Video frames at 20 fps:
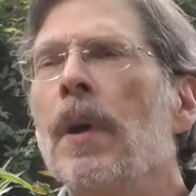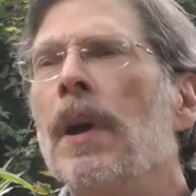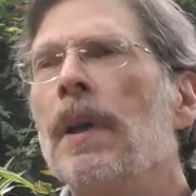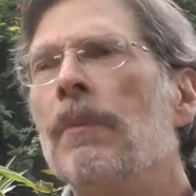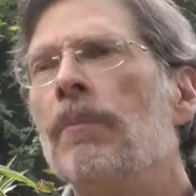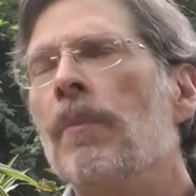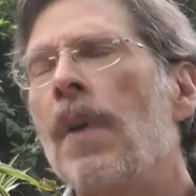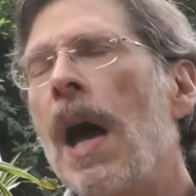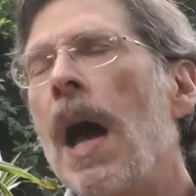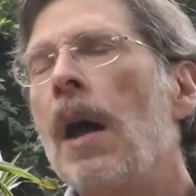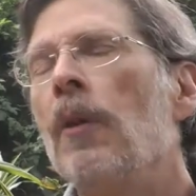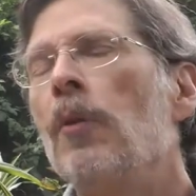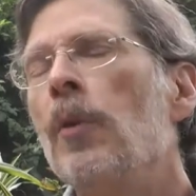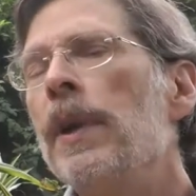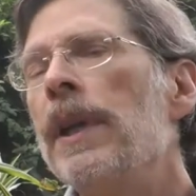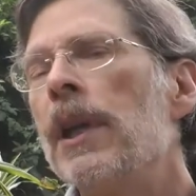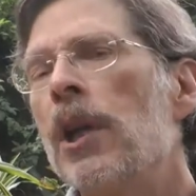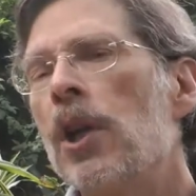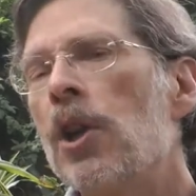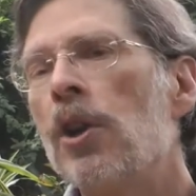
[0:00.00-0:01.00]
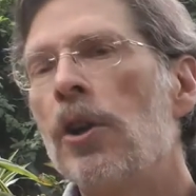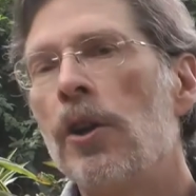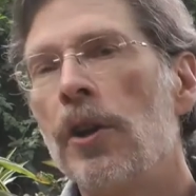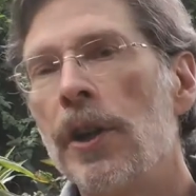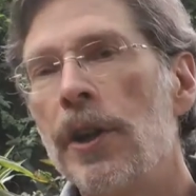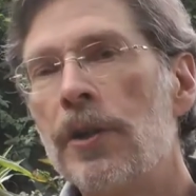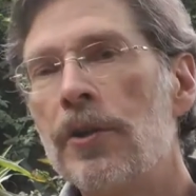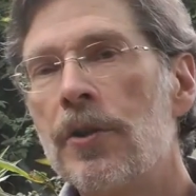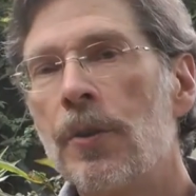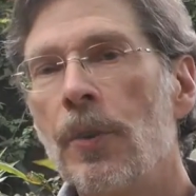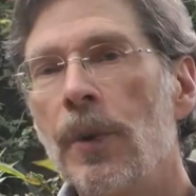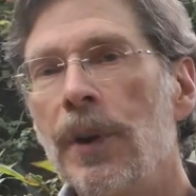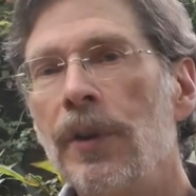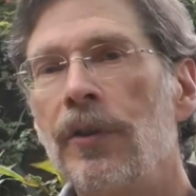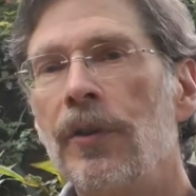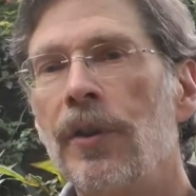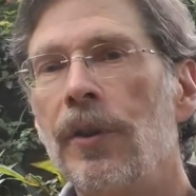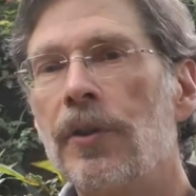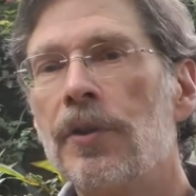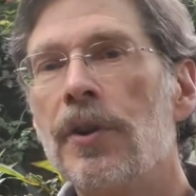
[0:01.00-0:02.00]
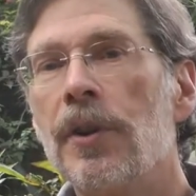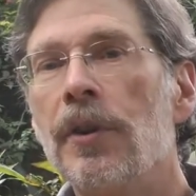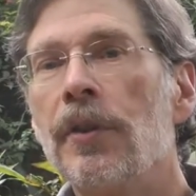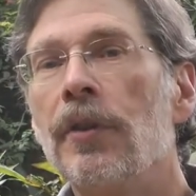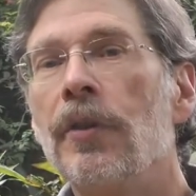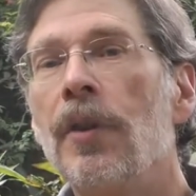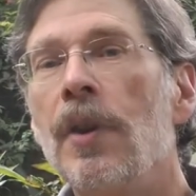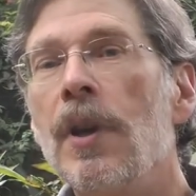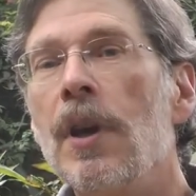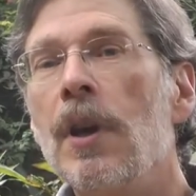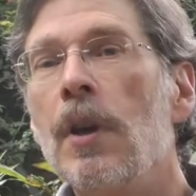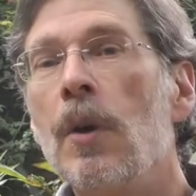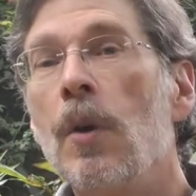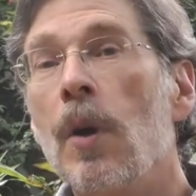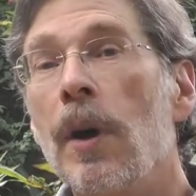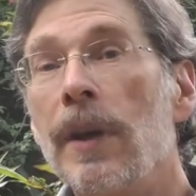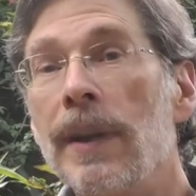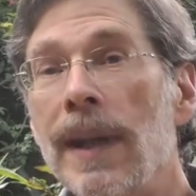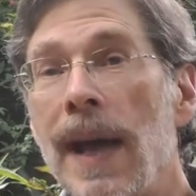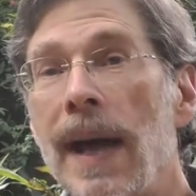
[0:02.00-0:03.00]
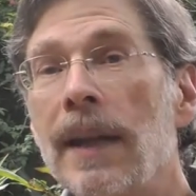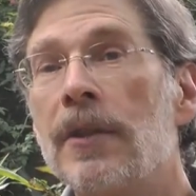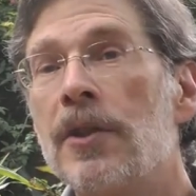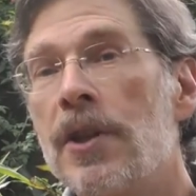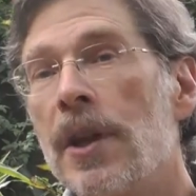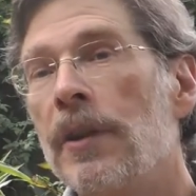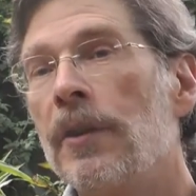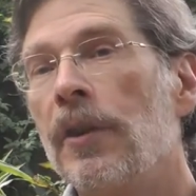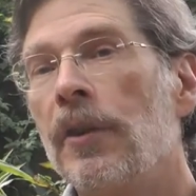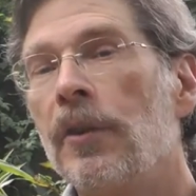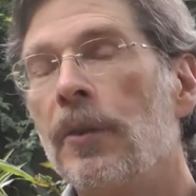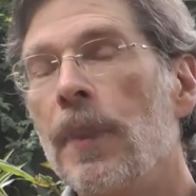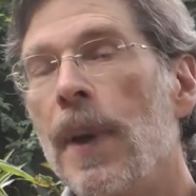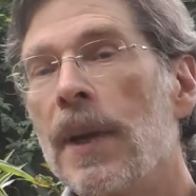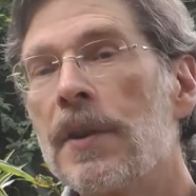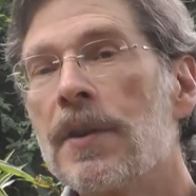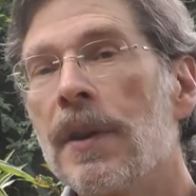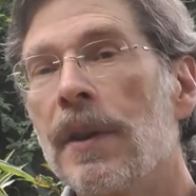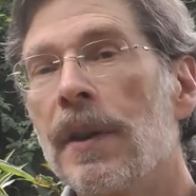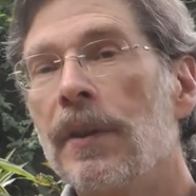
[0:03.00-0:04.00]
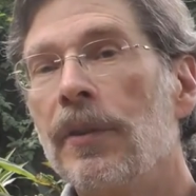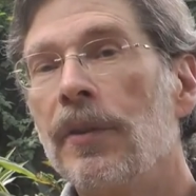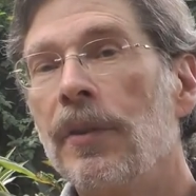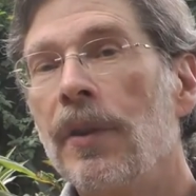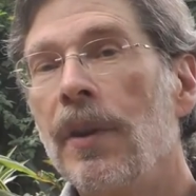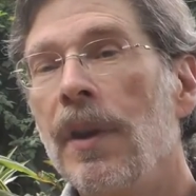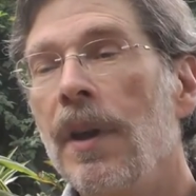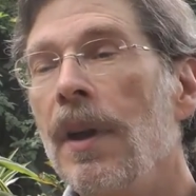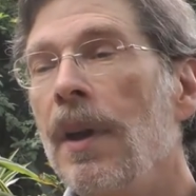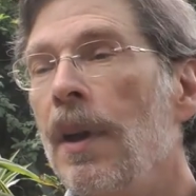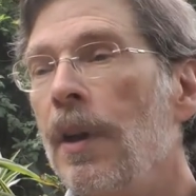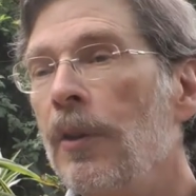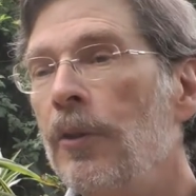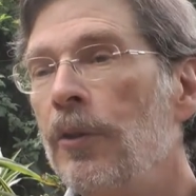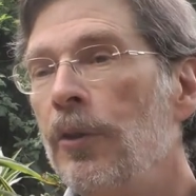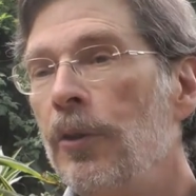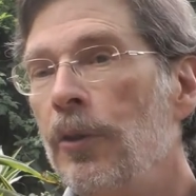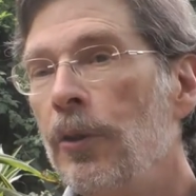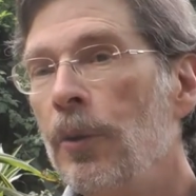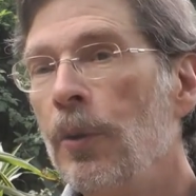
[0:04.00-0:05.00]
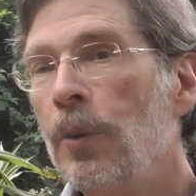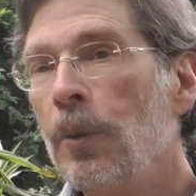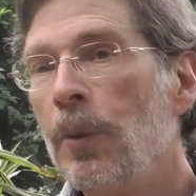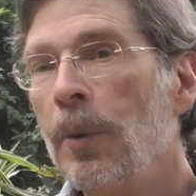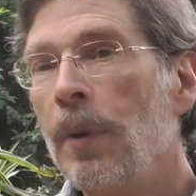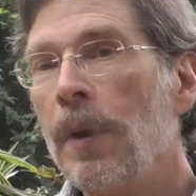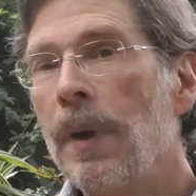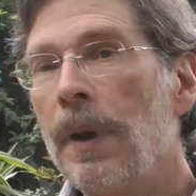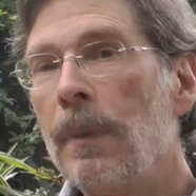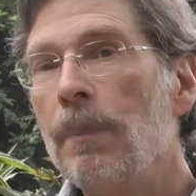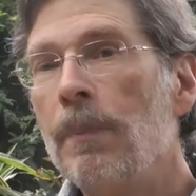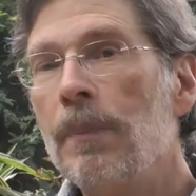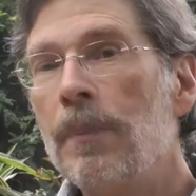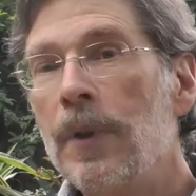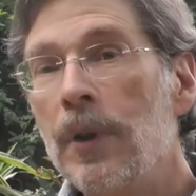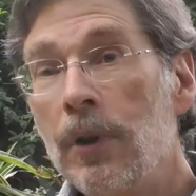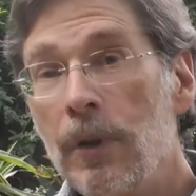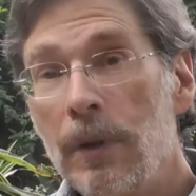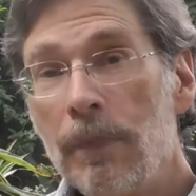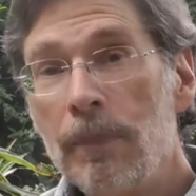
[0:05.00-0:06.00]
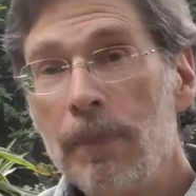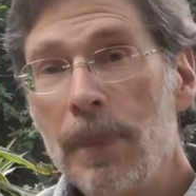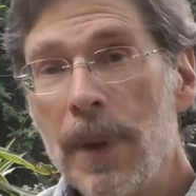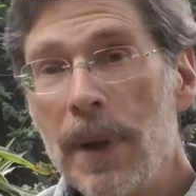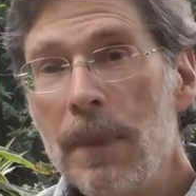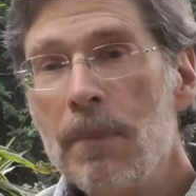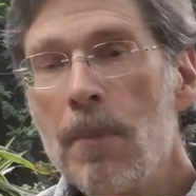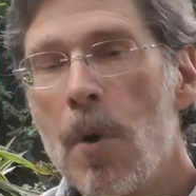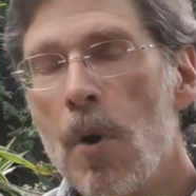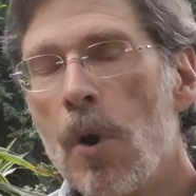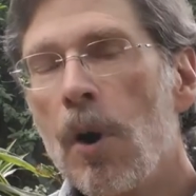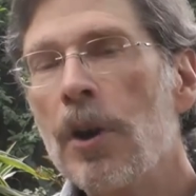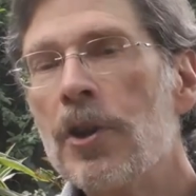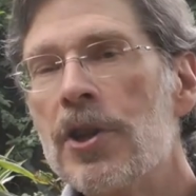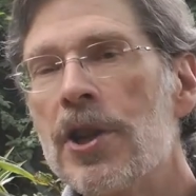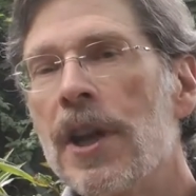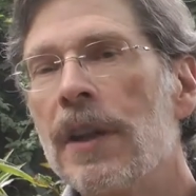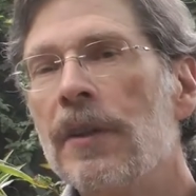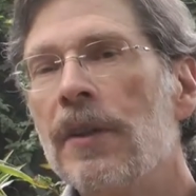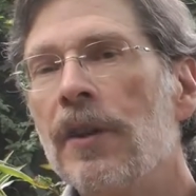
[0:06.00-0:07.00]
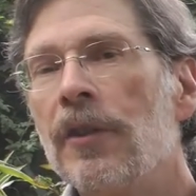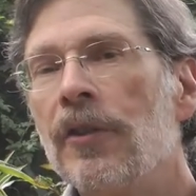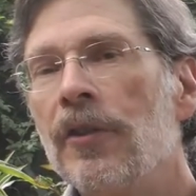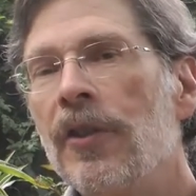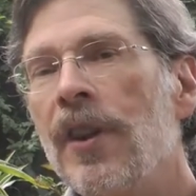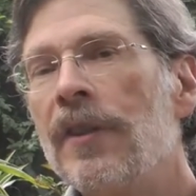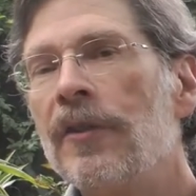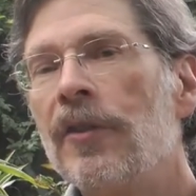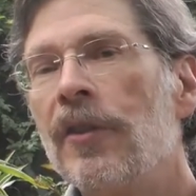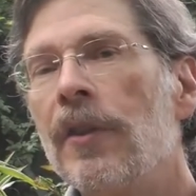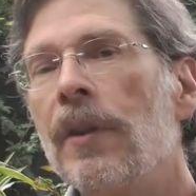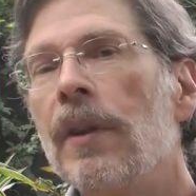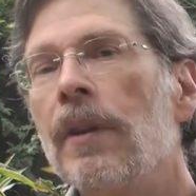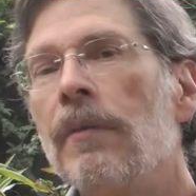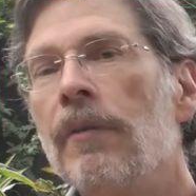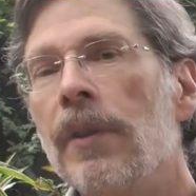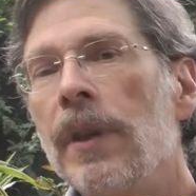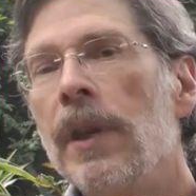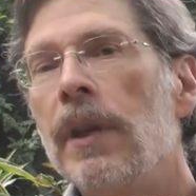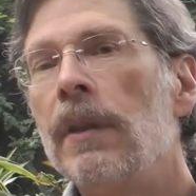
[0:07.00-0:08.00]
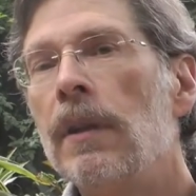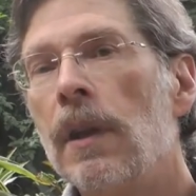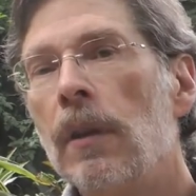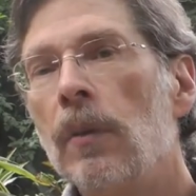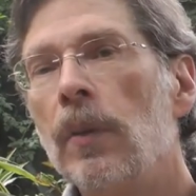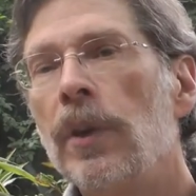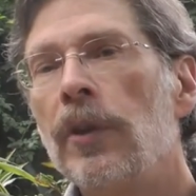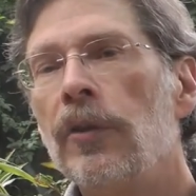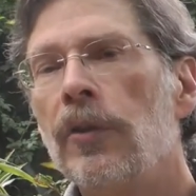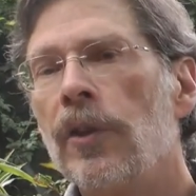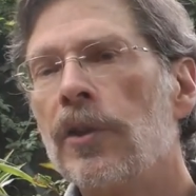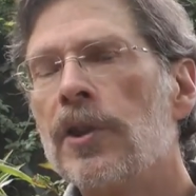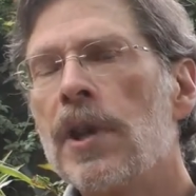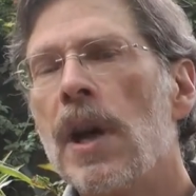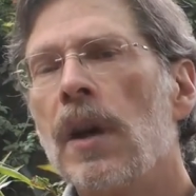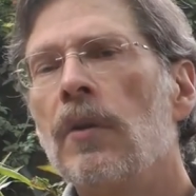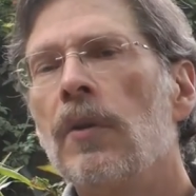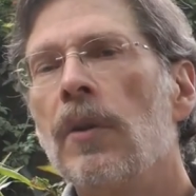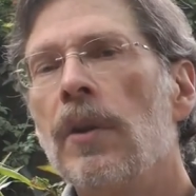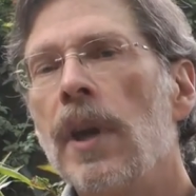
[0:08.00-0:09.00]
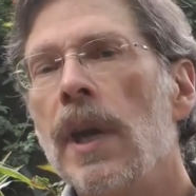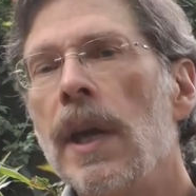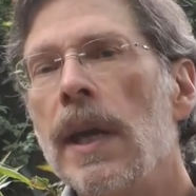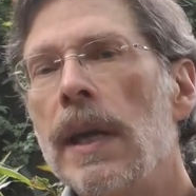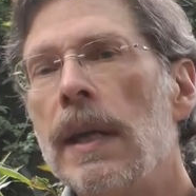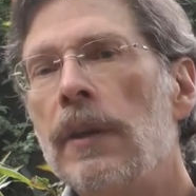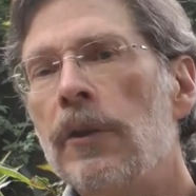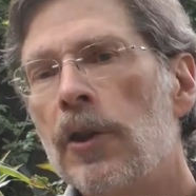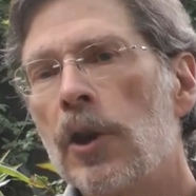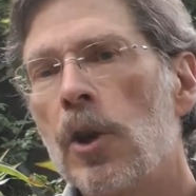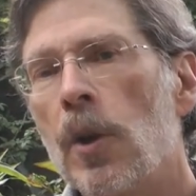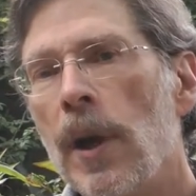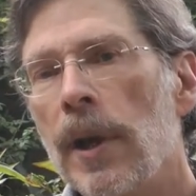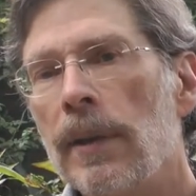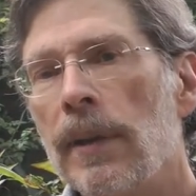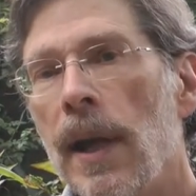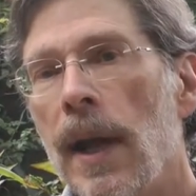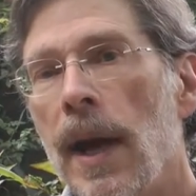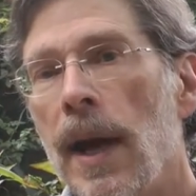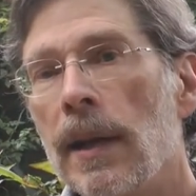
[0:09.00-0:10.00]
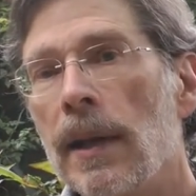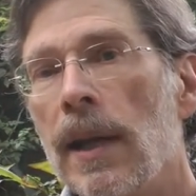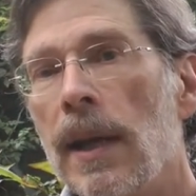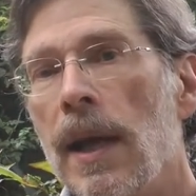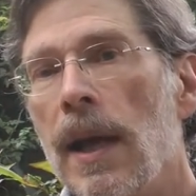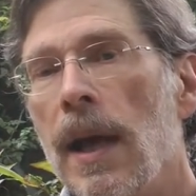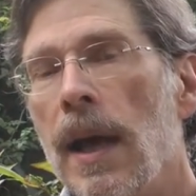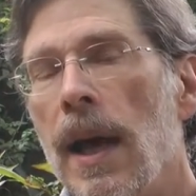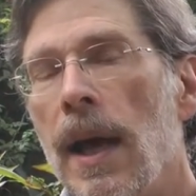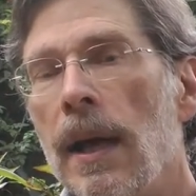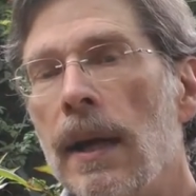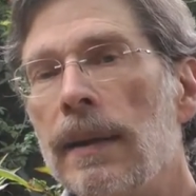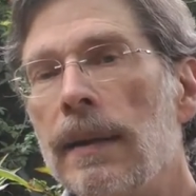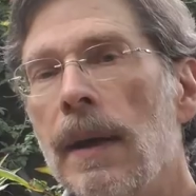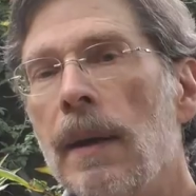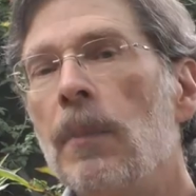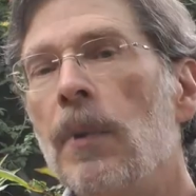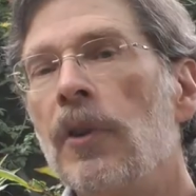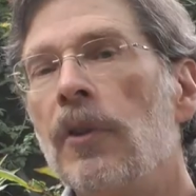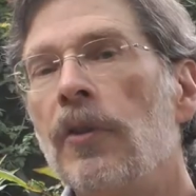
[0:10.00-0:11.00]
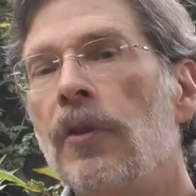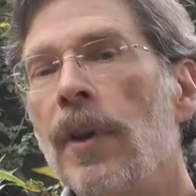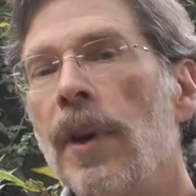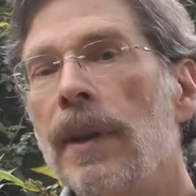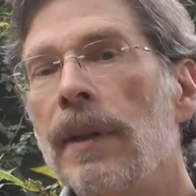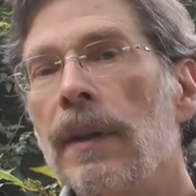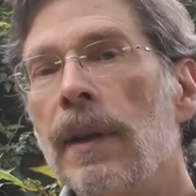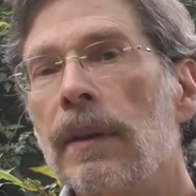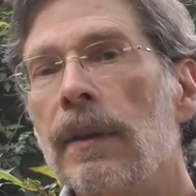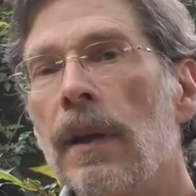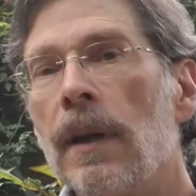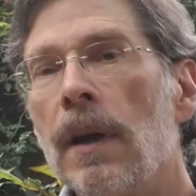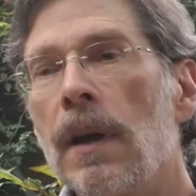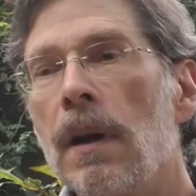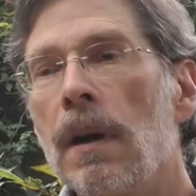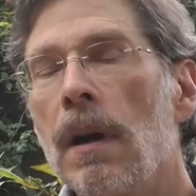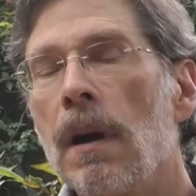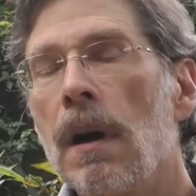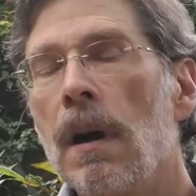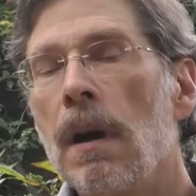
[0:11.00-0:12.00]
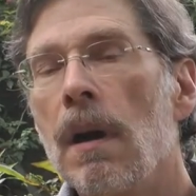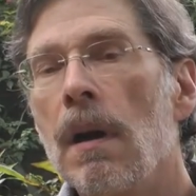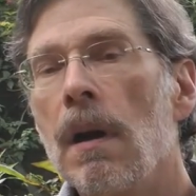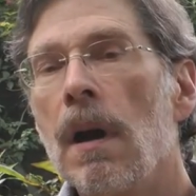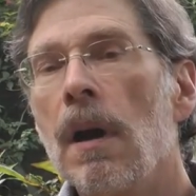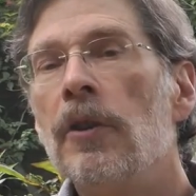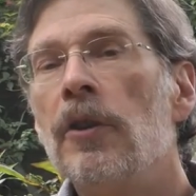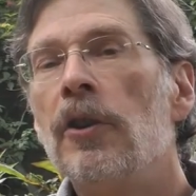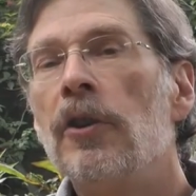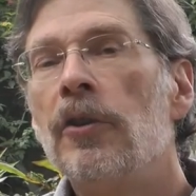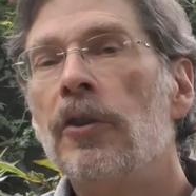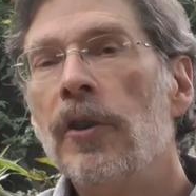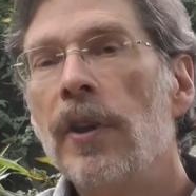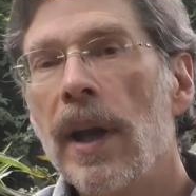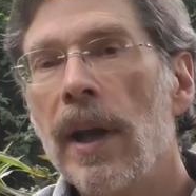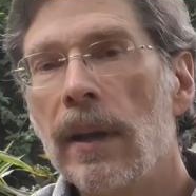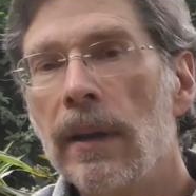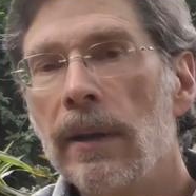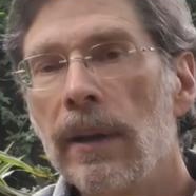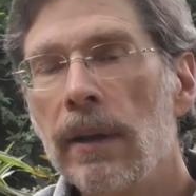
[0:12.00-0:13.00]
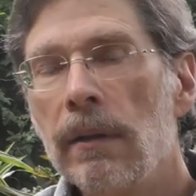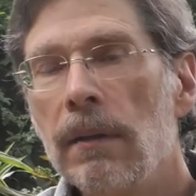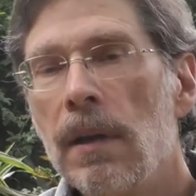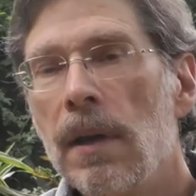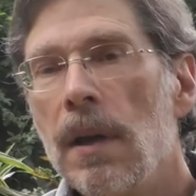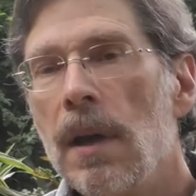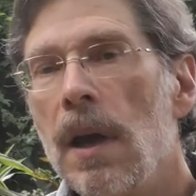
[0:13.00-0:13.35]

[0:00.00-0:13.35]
and how do we encourage researchers who are not gender specialists to be more gender sensitive in their research? How do they integrate that and demonstrate that they're understanding